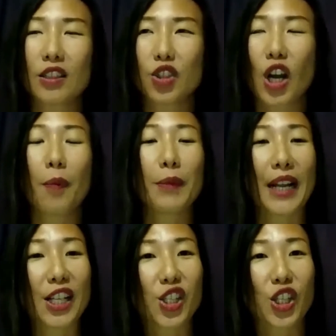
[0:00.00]
job
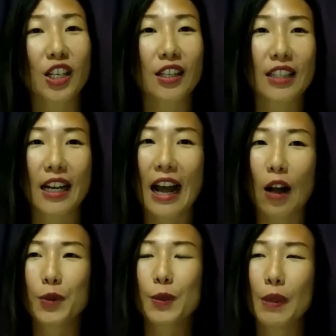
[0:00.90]
nature that helps
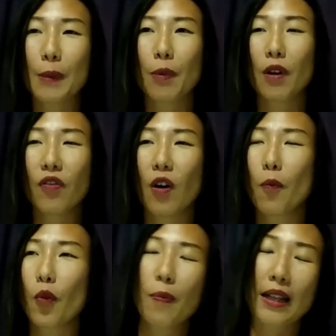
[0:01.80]
people with
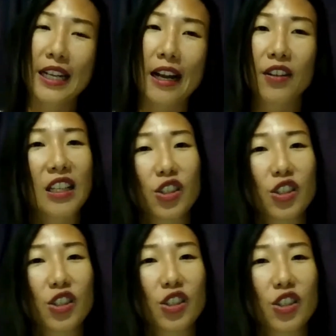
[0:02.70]
mental health issues,